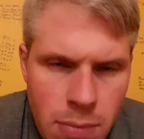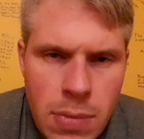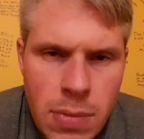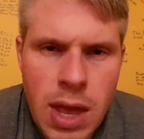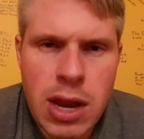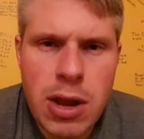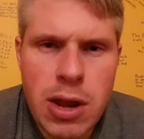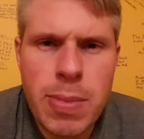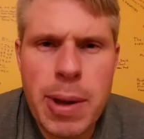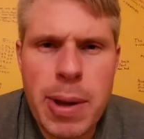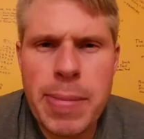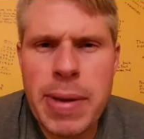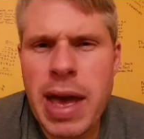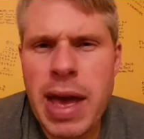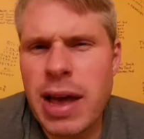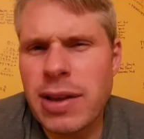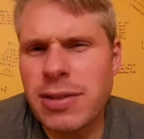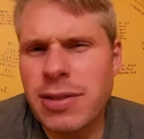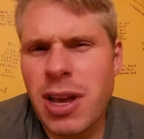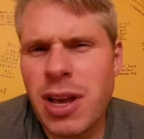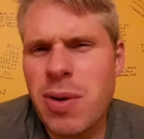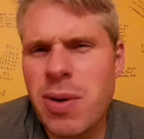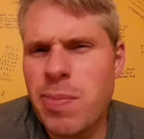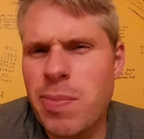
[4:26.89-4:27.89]
And you might be
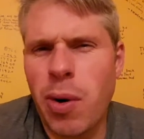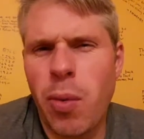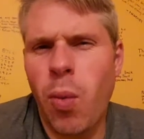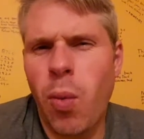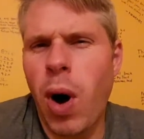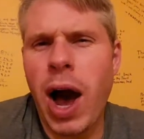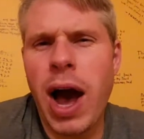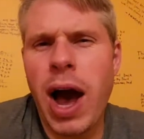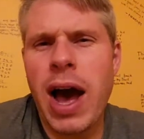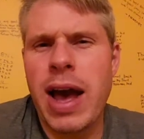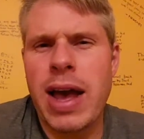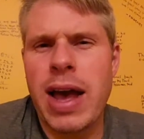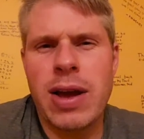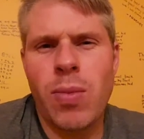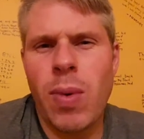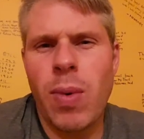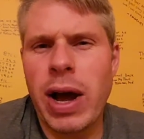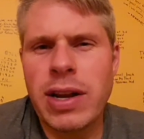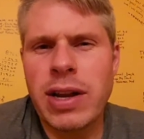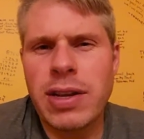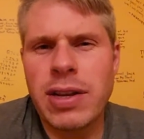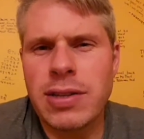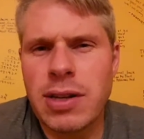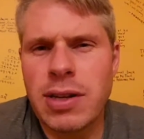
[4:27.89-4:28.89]
asking, but why? Why
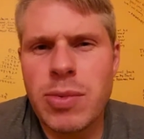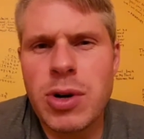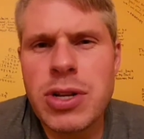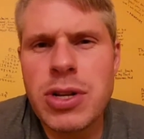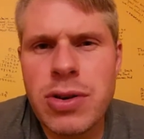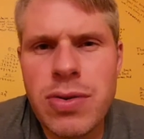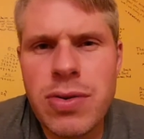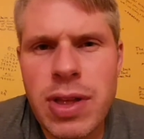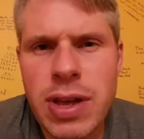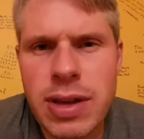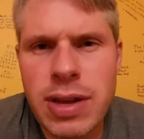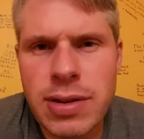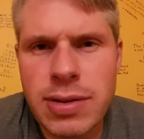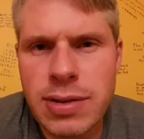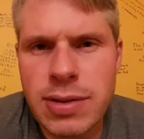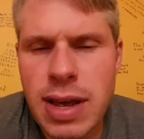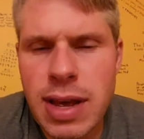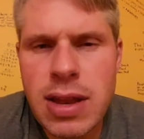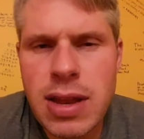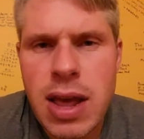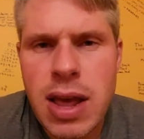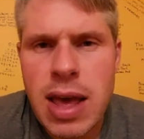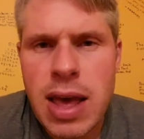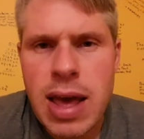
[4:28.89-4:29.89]
does someone do this? And
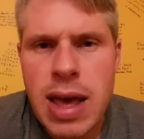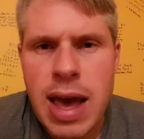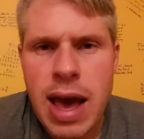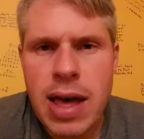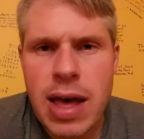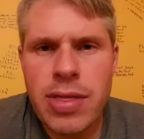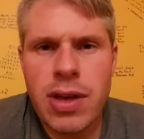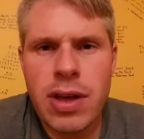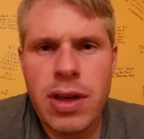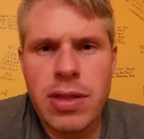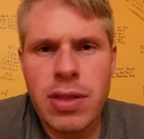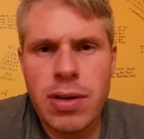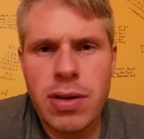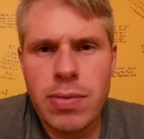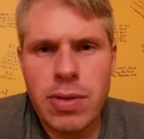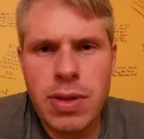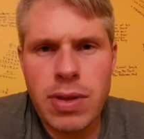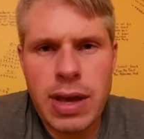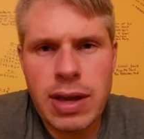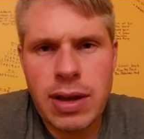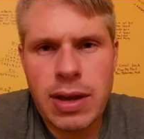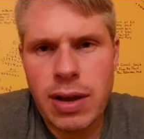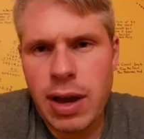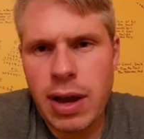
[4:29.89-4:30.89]

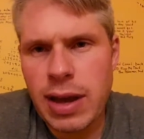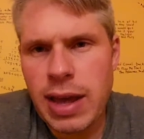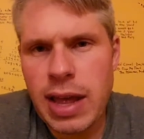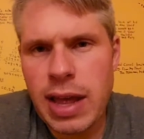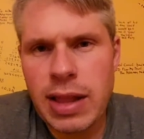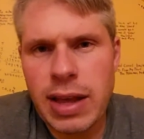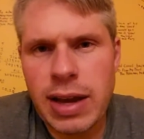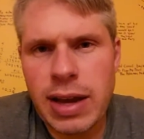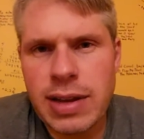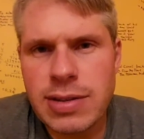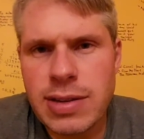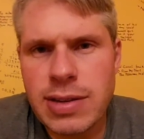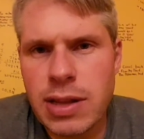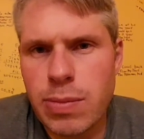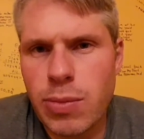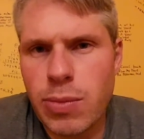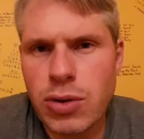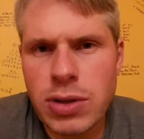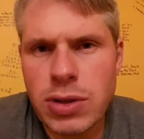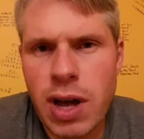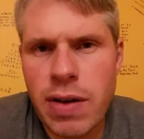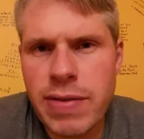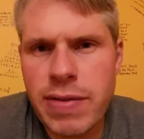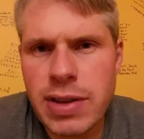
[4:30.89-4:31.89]
again, like I said, the most
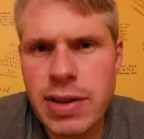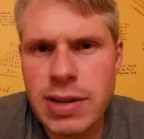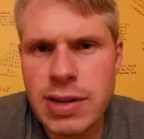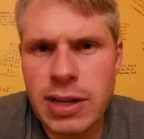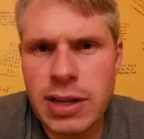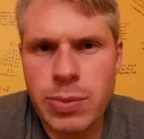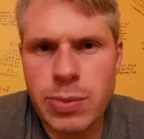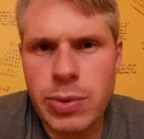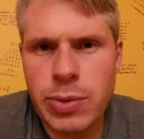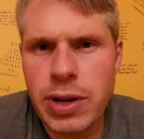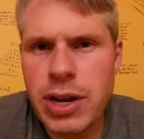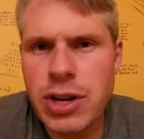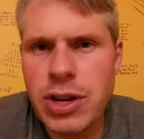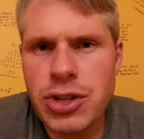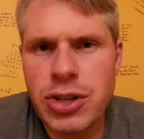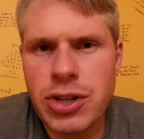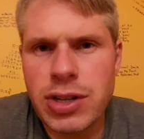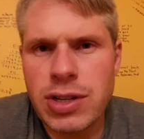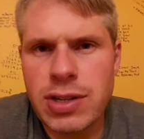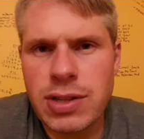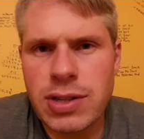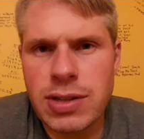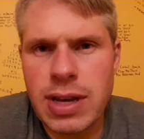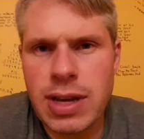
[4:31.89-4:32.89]
obvious explanation
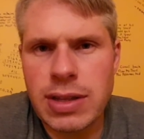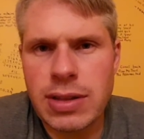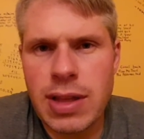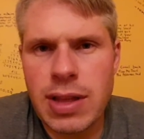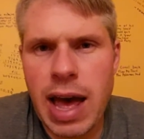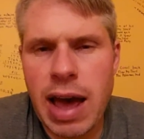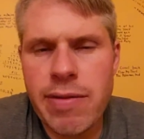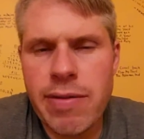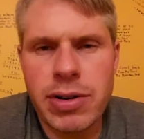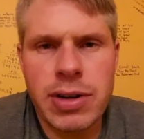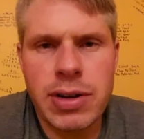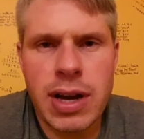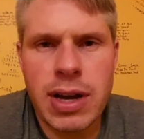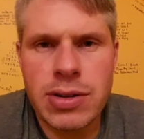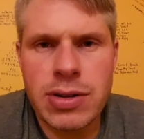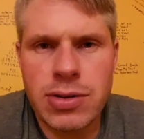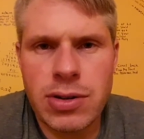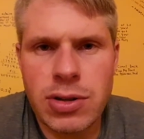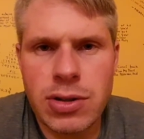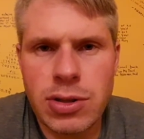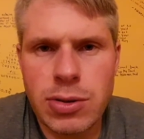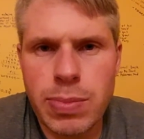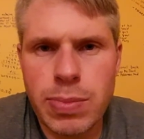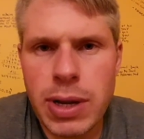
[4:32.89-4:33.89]
is the
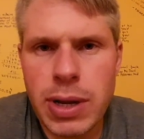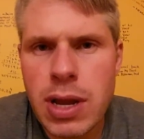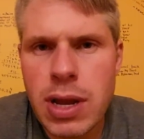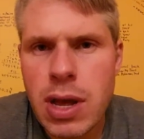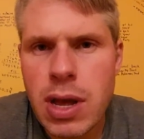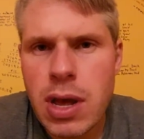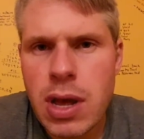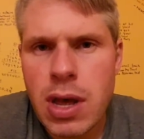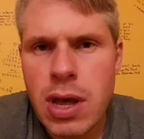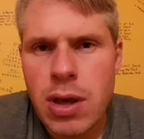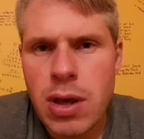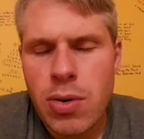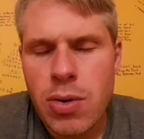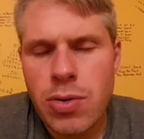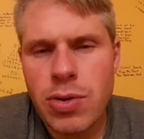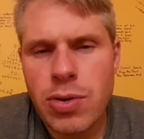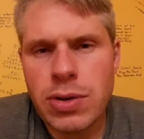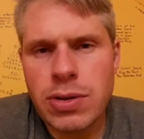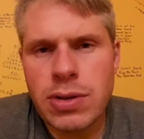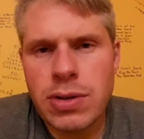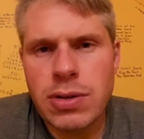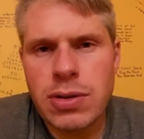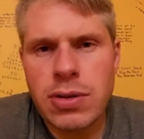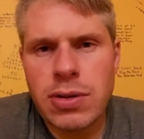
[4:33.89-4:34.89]
advertisers, but
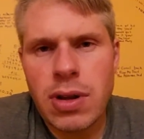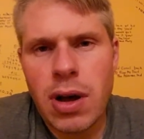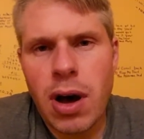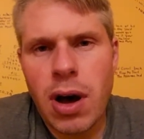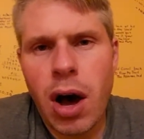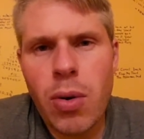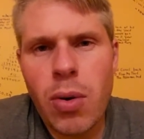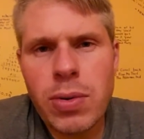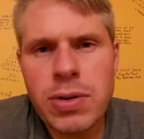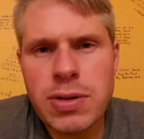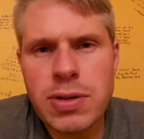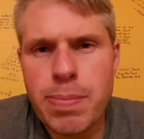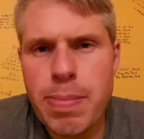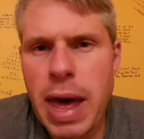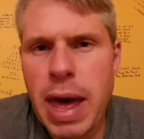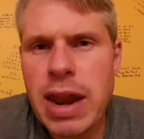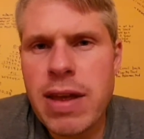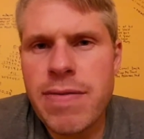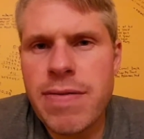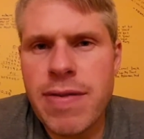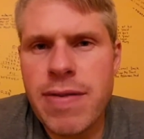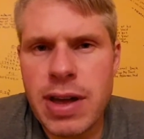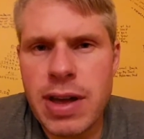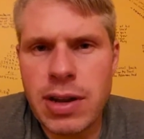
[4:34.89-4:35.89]
there's always a
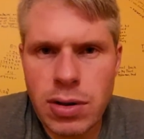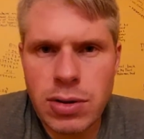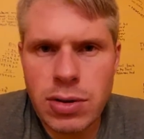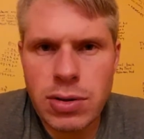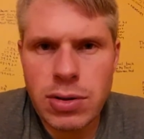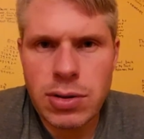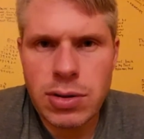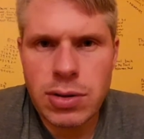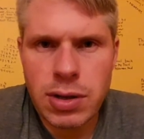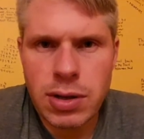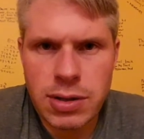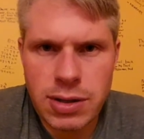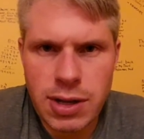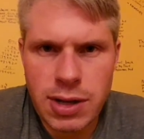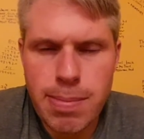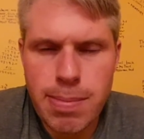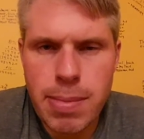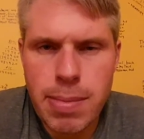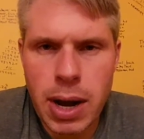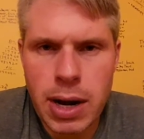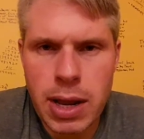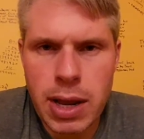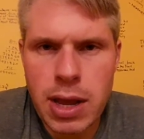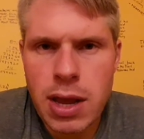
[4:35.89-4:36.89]
benefit to
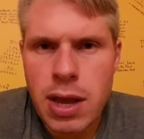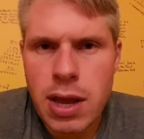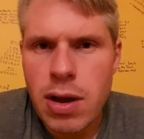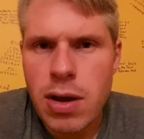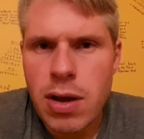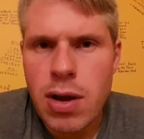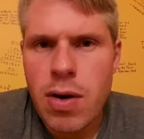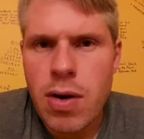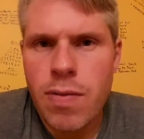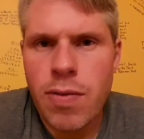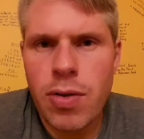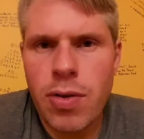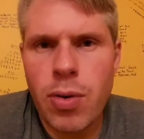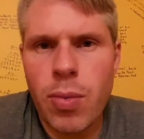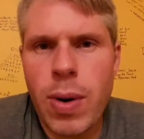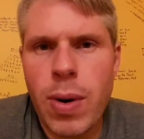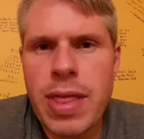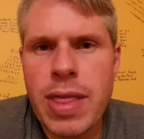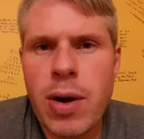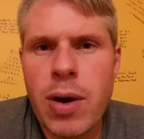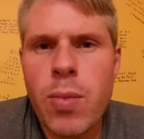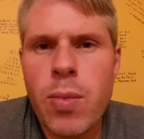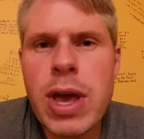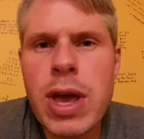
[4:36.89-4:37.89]
somebody for the way
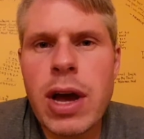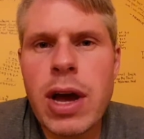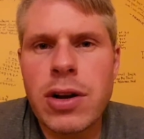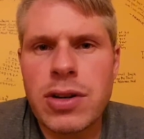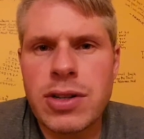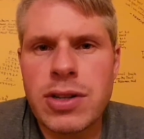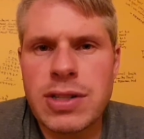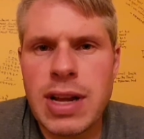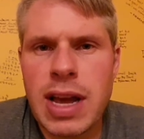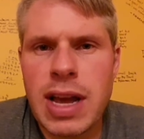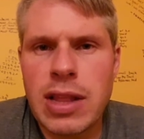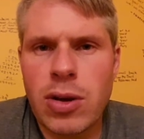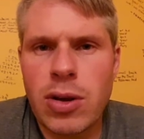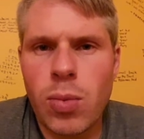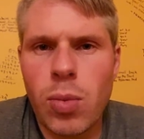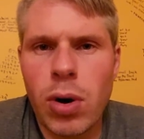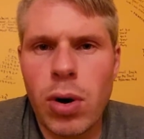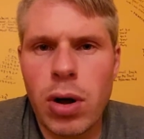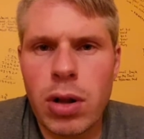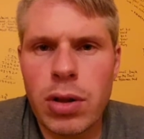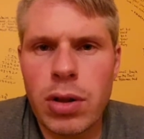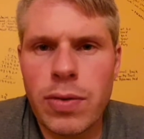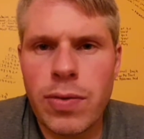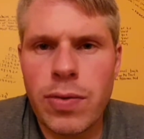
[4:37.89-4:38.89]
that we understand the
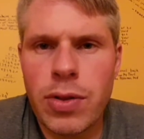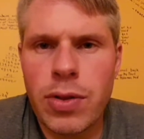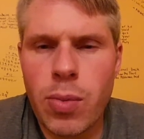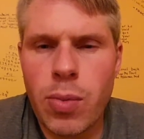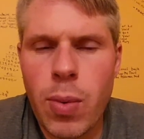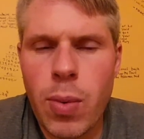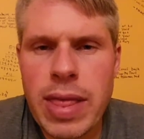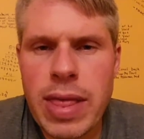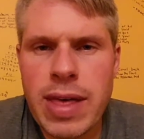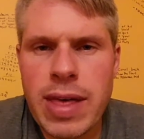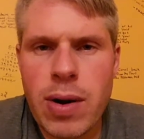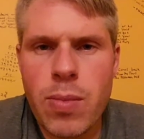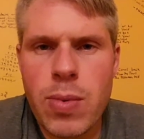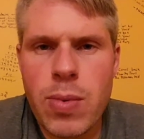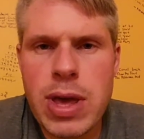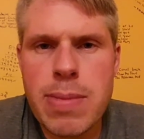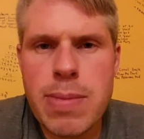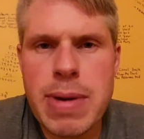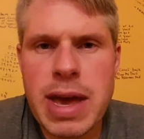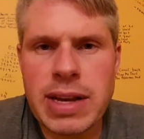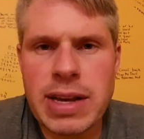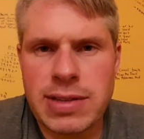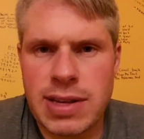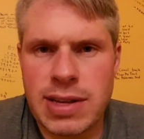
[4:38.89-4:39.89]
world, for the way that we
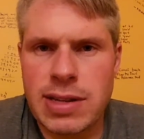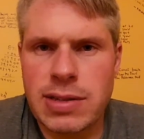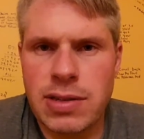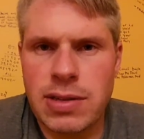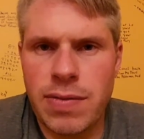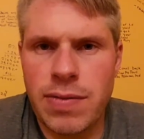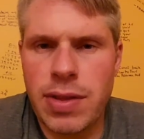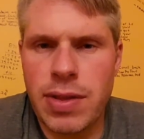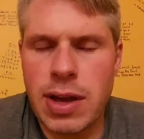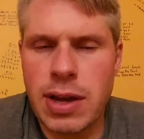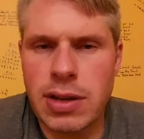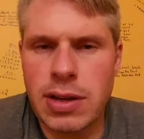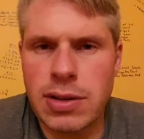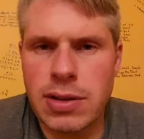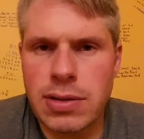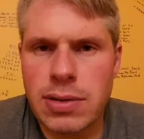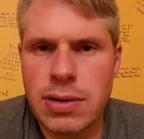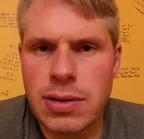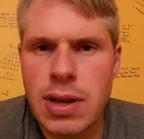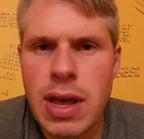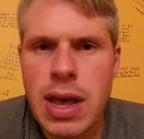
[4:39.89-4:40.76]
make sense of things.